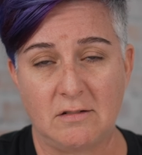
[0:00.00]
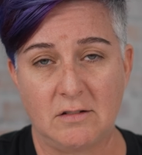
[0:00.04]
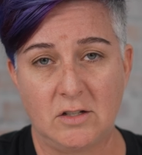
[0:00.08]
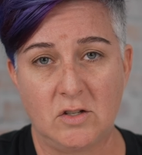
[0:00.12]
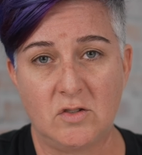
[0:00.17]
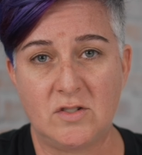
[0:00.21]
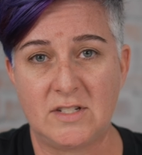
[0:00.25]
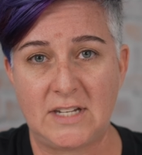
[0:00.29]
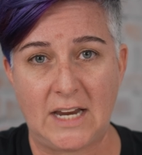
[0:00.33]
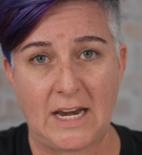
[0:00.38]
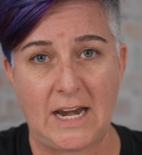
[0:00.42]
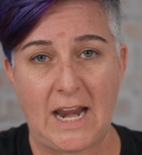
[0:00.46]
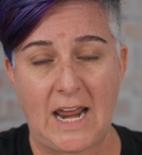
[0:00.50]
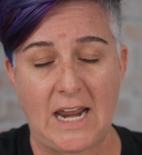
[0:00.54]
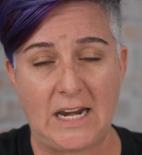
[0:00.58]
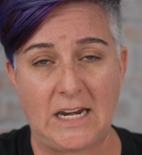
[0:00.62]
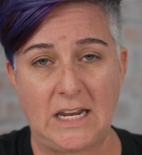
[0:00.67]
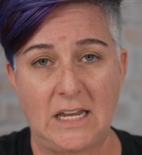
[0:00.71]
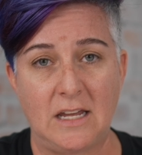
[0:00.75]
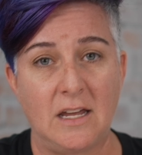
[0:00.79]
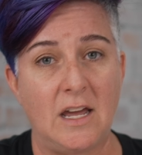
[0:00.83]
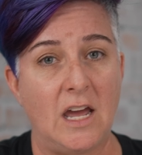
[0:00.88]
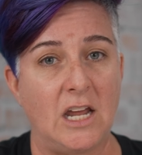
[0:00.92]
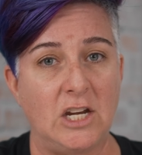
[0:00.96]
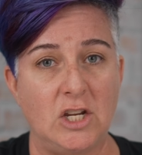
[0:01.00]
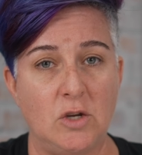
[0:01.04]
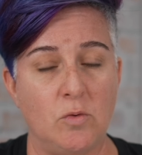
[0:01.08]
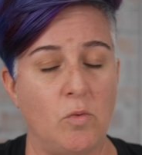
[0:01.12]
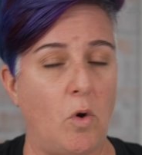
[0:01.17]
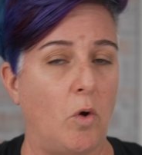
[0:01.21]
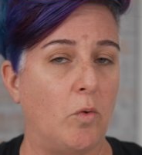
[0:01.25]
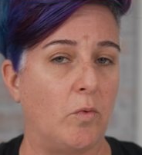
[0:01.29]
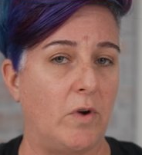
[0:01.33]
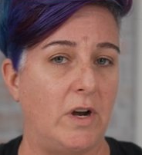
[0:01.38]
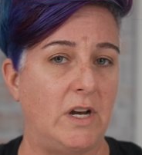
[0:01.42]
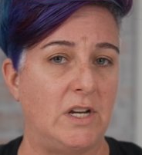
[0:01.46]
Use 1080 and you
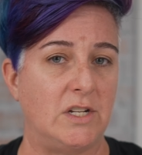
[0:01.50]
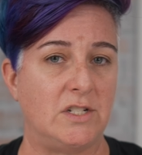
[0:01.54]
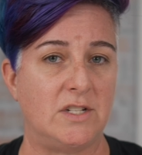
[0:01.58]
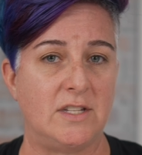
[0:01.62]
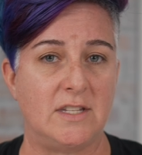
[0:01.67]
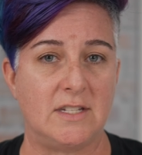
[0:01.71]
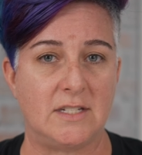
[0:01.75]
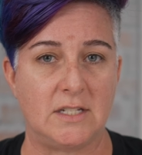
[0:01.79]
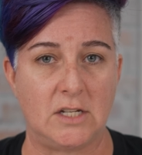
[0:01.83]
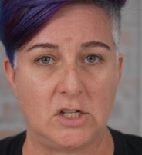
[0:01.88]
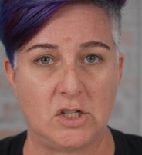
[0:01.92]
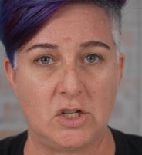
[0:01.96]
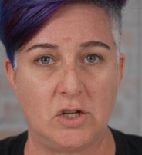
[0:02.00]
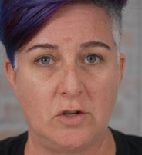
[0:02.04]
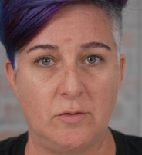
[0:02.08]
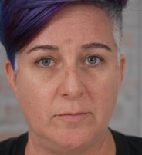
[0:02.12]
won't run into this issue.